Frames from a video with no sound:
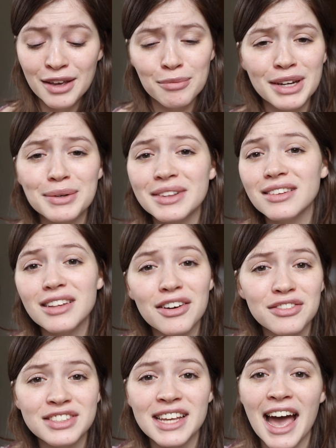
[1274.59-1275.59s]
But I would
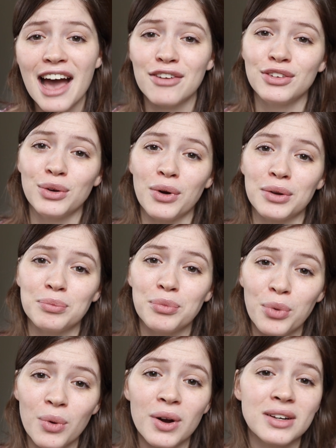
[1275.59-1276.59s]
love to have you on
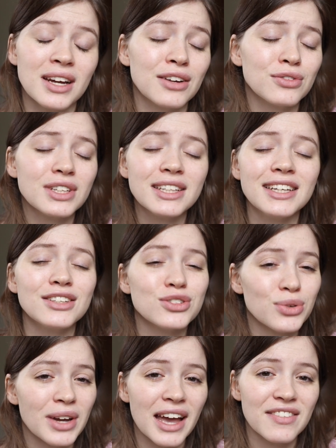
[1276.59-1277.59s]
board. I really
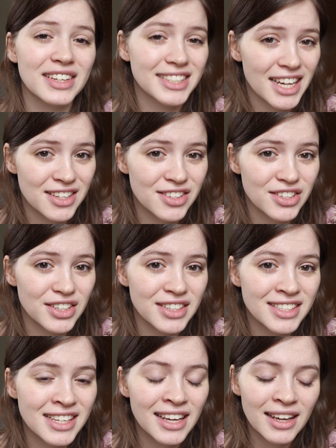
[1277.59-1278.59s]
enjoy having
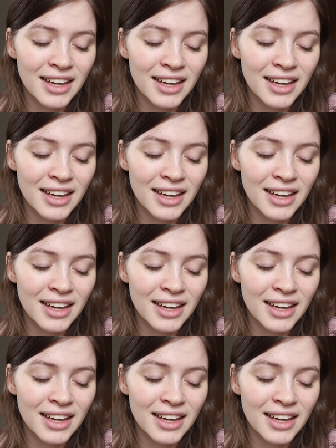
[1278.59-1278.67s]
testers